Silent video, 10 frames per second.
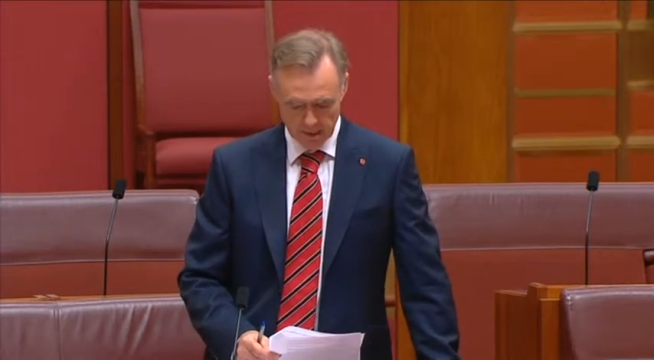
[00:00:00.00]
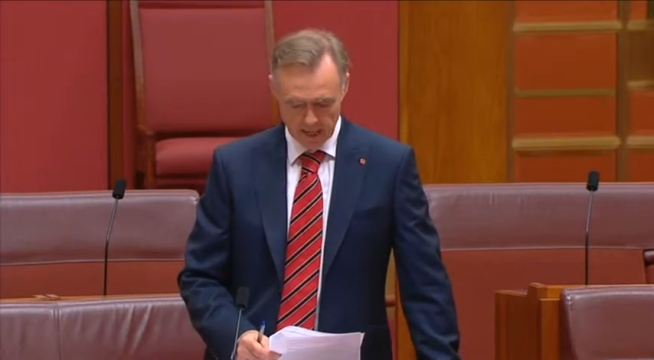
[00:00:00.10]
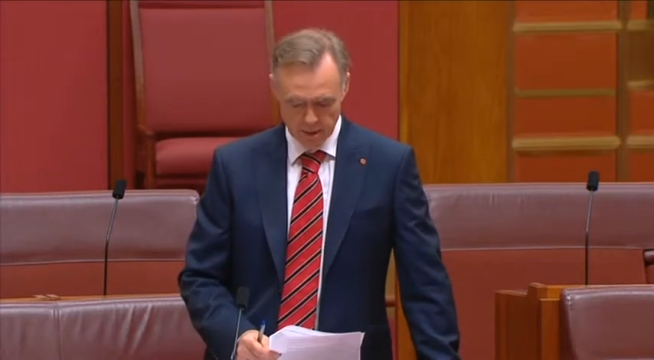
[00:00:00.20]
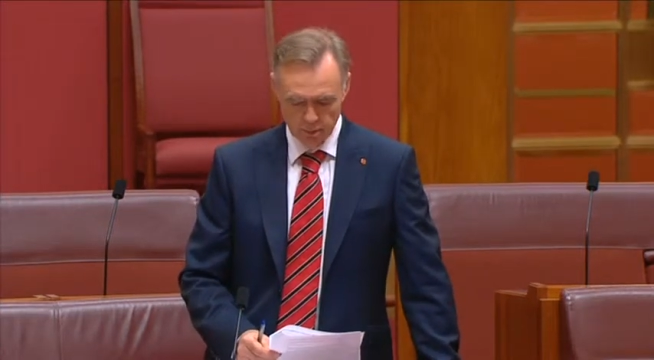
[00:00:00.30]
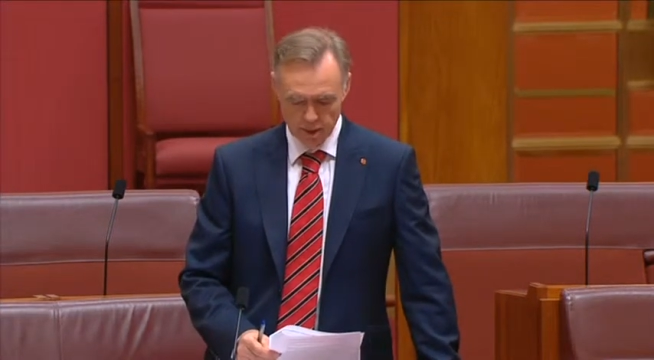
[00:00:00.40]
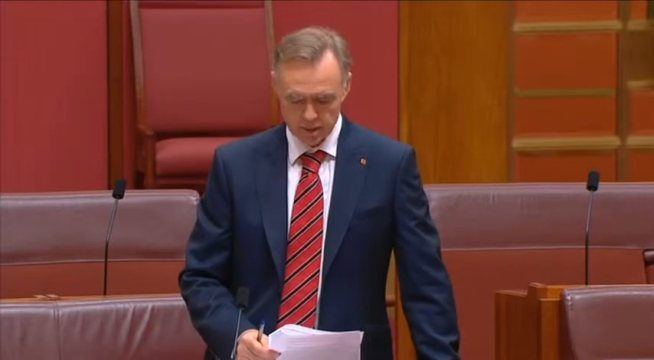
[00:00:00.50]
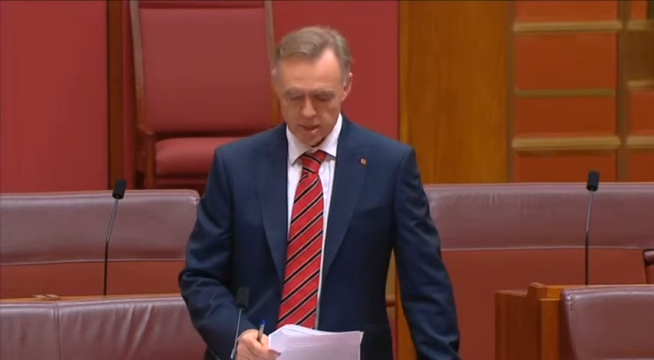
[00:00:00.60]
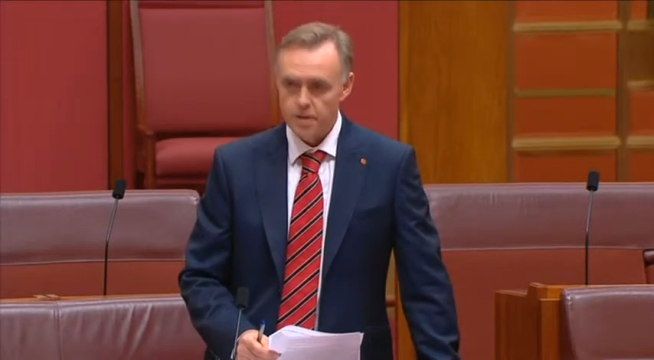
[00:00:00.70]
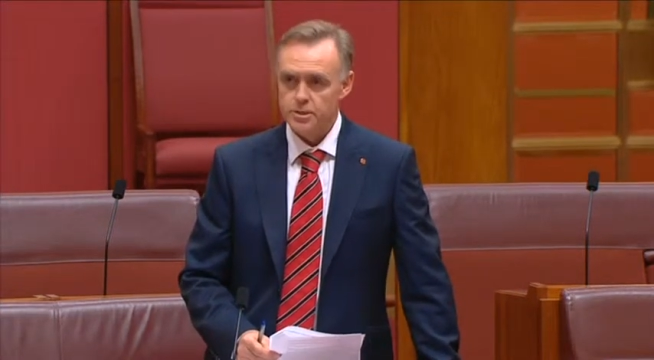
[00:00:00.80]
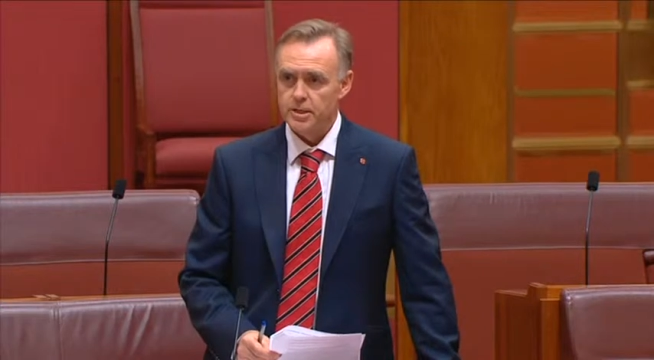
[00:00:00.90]
as well as
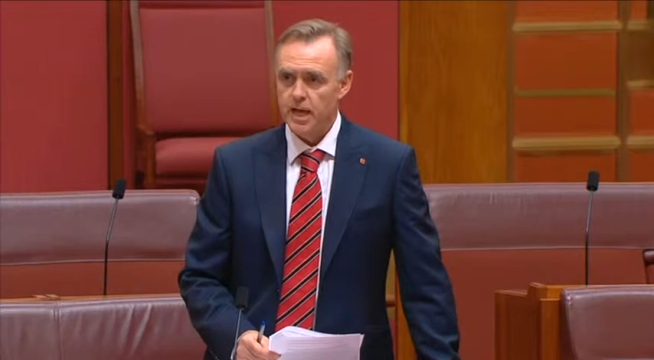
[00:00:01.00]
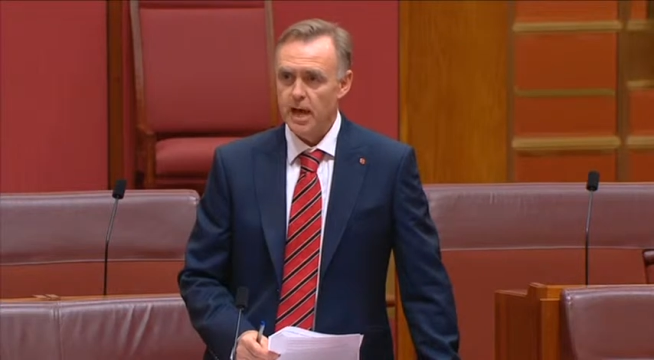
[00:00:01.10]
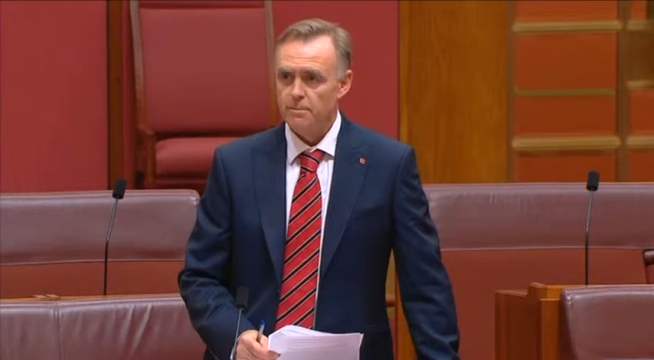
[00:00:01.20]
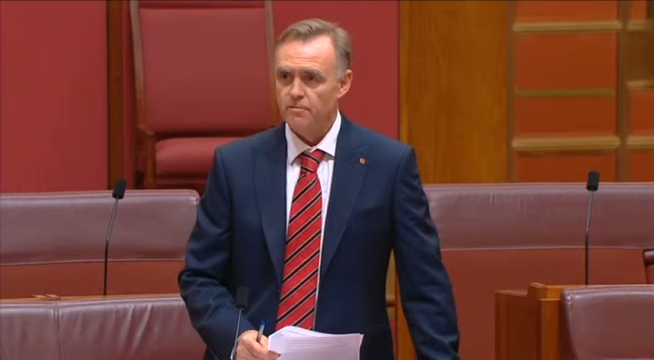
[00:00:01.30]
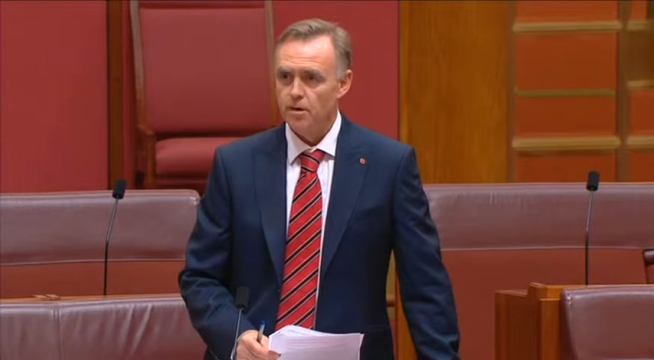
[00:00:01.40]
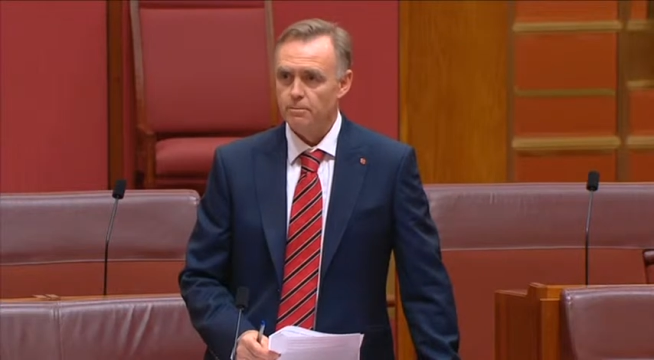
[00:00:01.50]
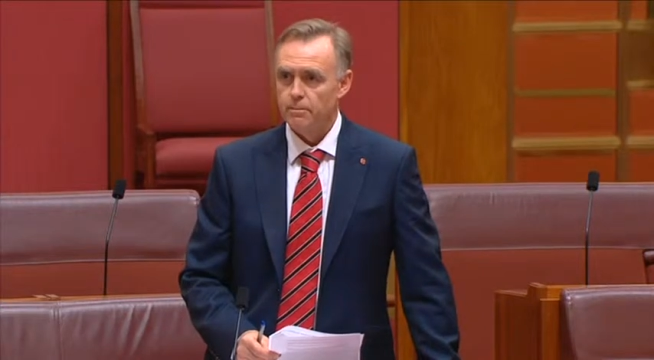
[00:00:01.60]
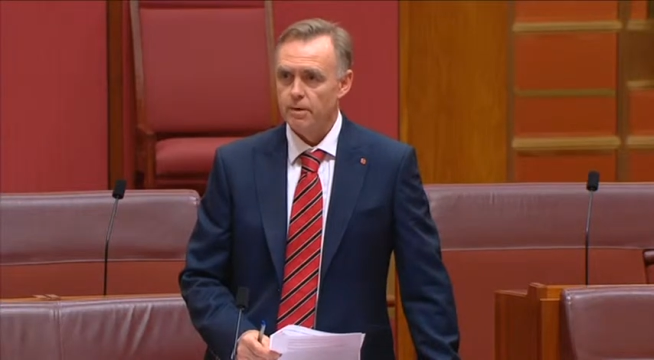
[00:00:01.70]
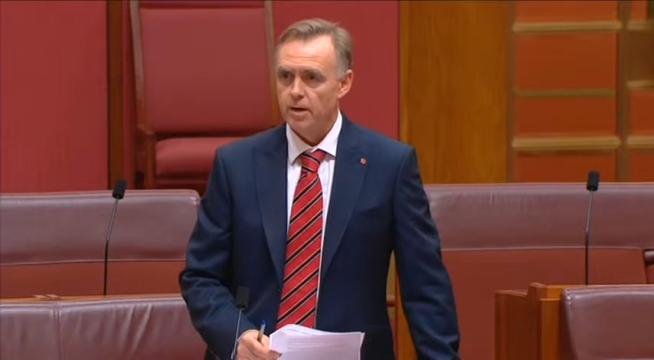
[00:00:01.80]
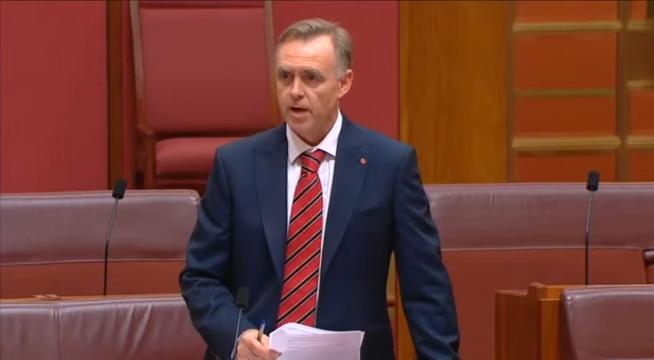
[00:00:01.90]
those who came from
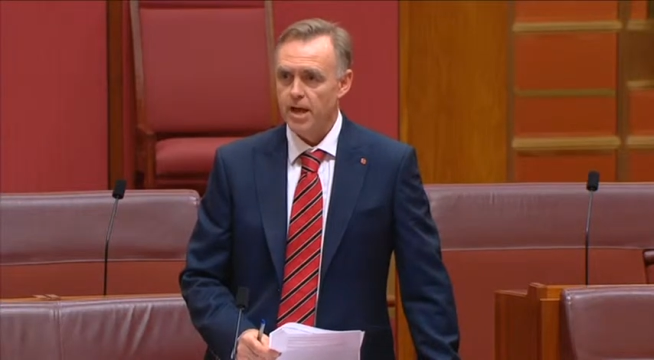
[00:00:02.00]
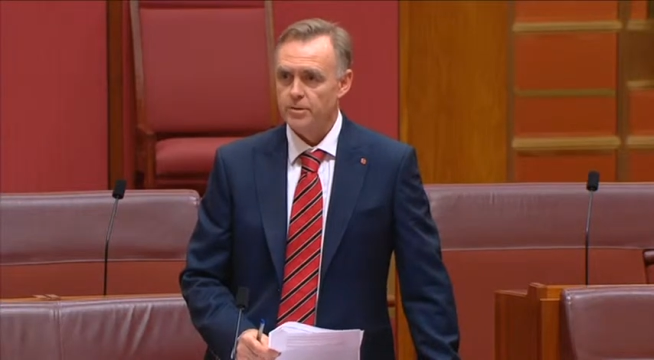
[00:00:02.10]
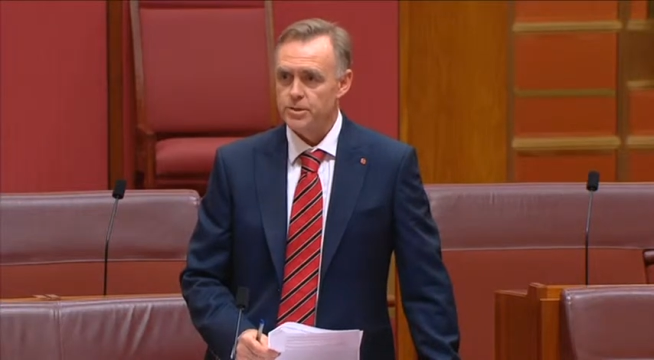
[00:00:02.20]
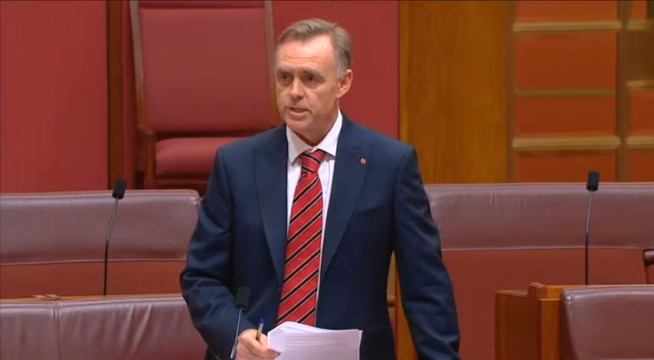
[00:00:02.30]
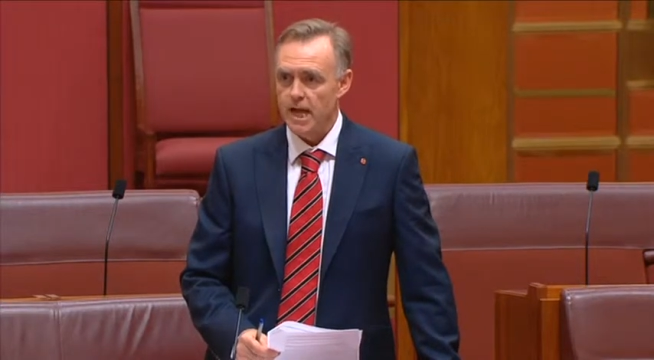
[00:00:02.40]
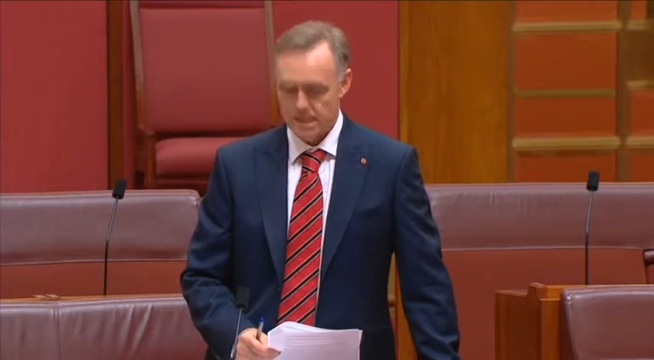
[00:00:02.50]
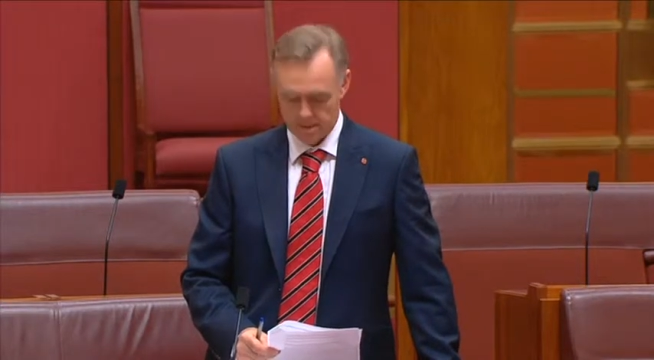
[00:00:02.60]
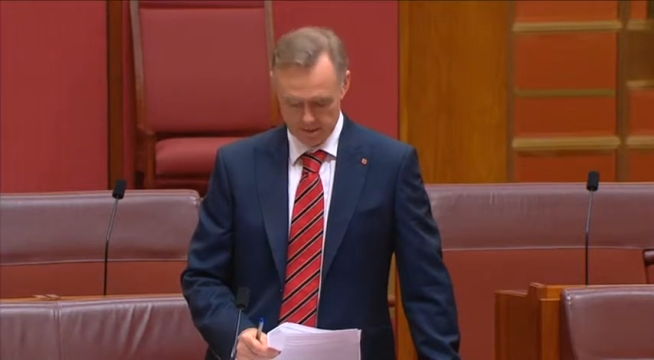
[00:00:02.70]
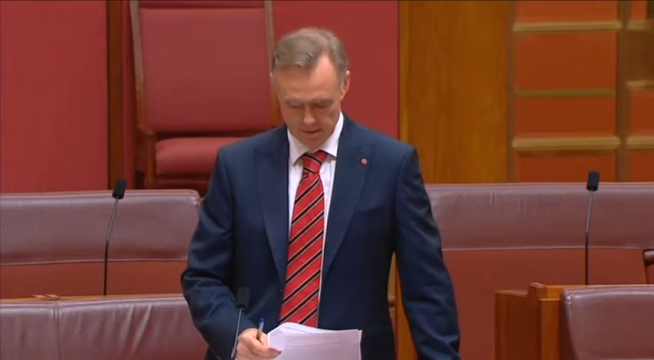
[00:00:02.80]
around the state